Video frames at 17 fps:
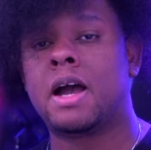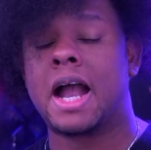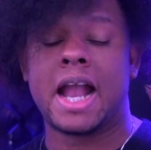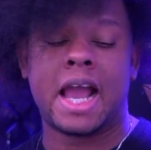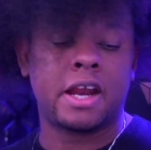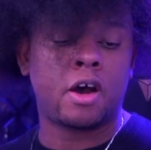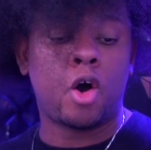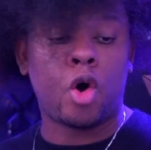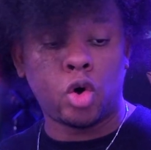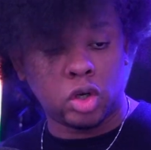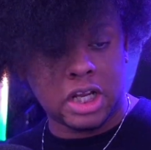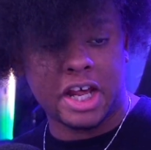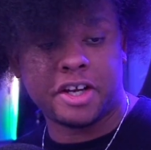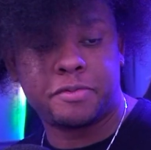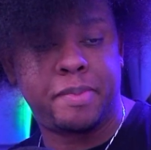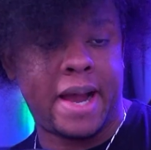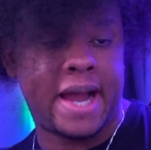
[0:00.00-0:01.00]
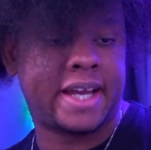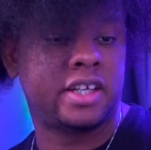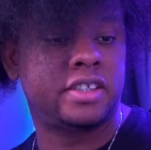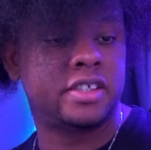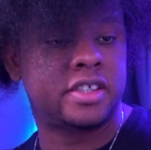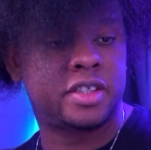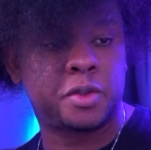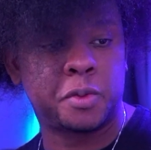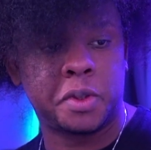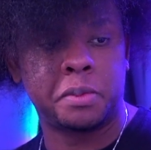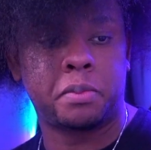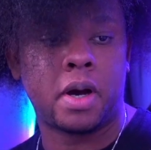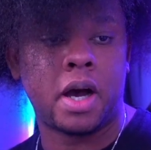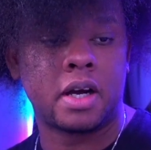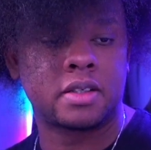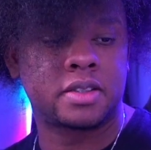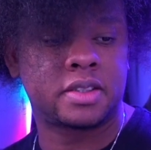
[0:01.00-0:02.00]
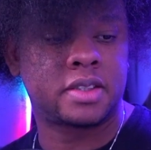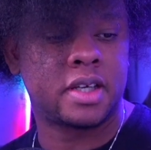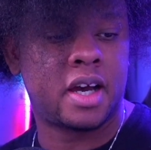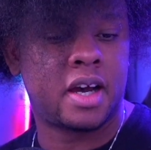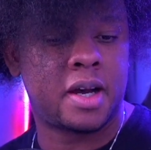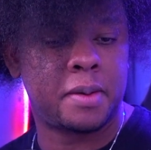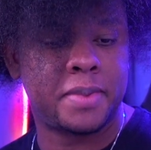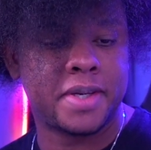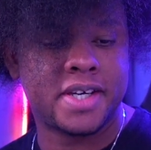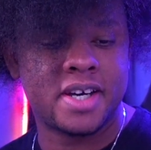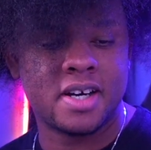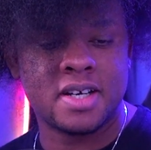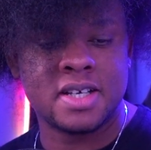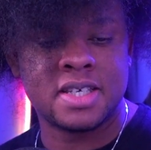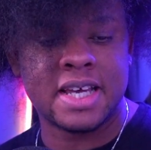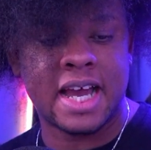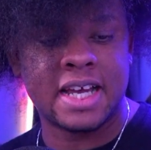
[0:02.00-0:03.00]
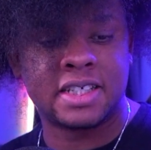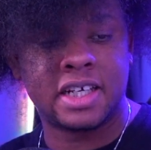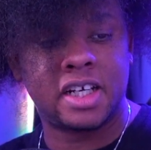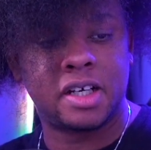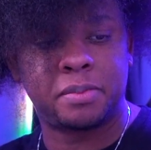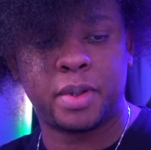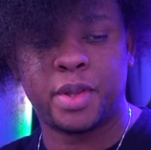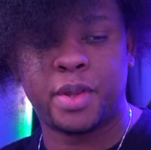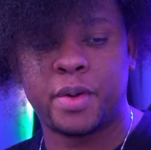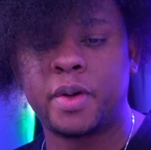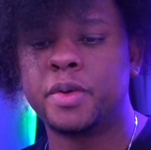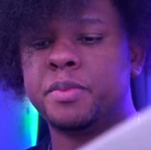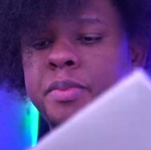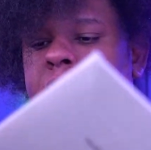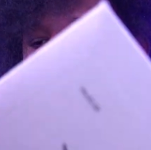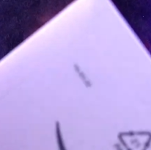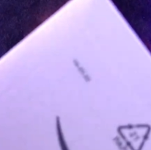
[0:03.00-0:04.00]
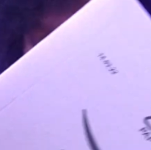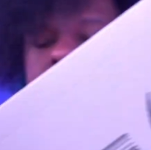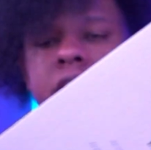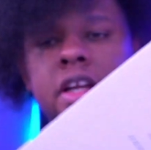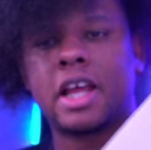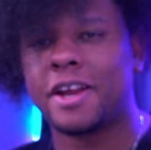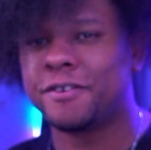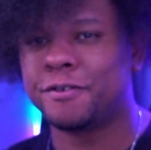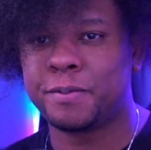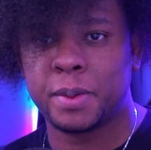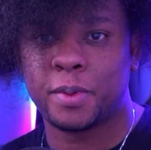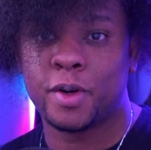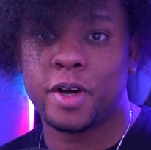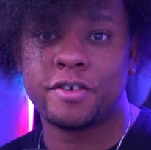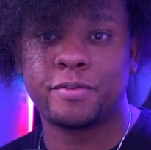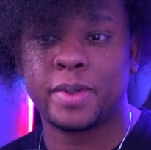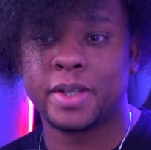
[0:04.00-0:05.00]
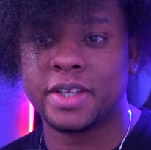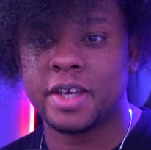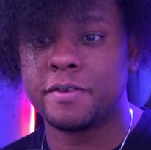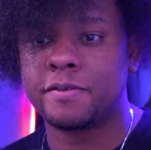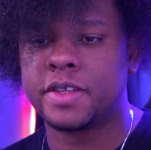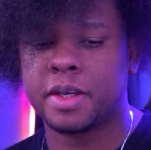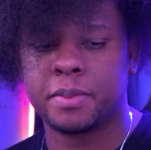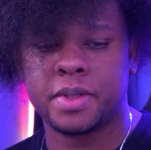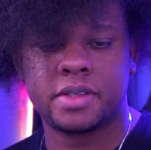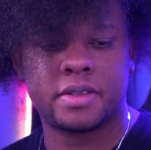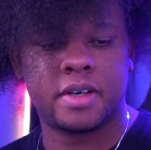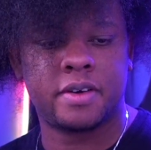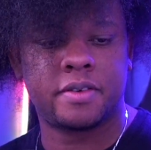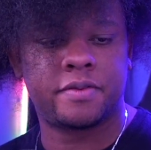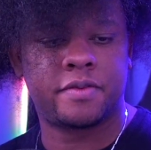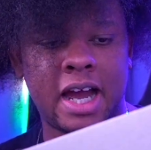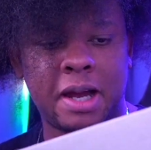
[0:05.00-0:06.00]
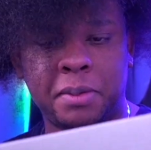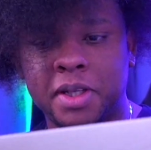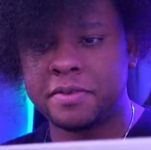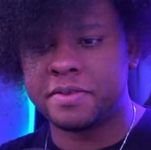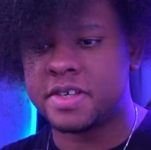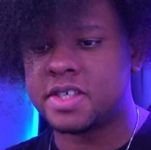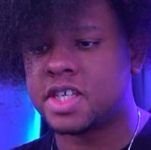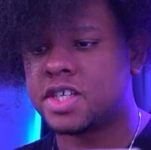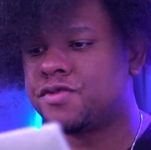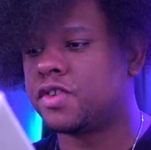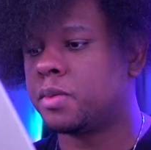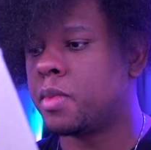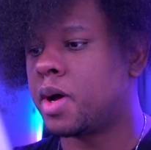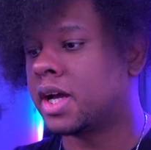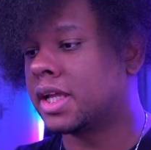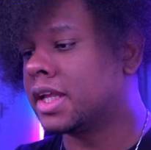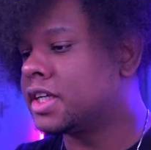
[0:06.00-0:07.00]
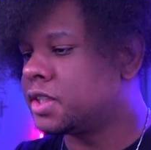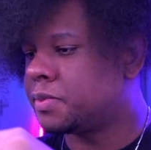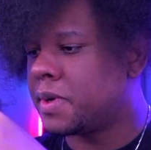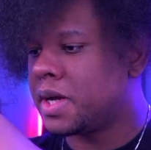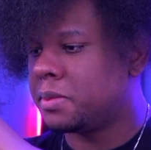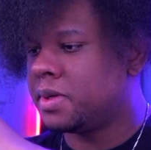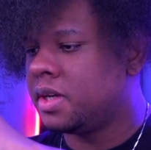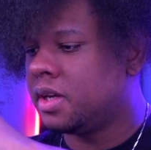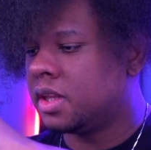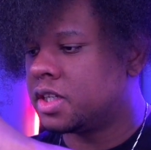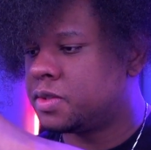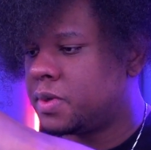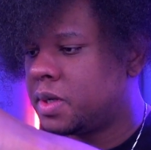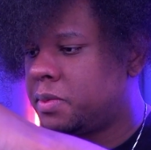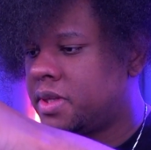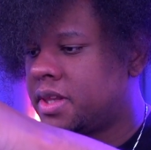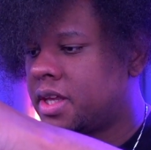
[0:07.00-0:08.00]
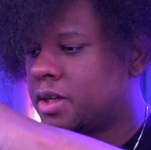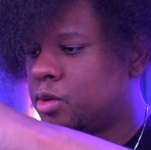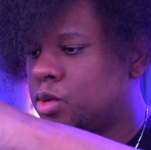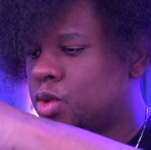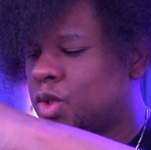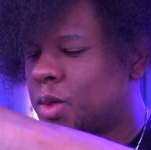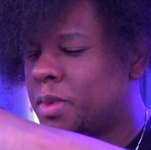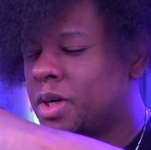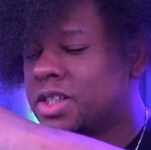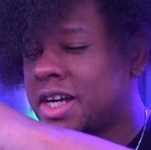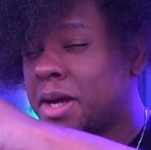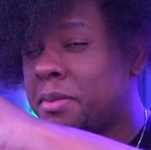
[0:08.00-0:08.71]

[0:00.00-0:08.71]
I got a whole lot of packages to unbox because I set up a Throne page and a lot of people have been gifting me stuff. I believe this is from Glitch Baby. Glitch Baby, thank you so much.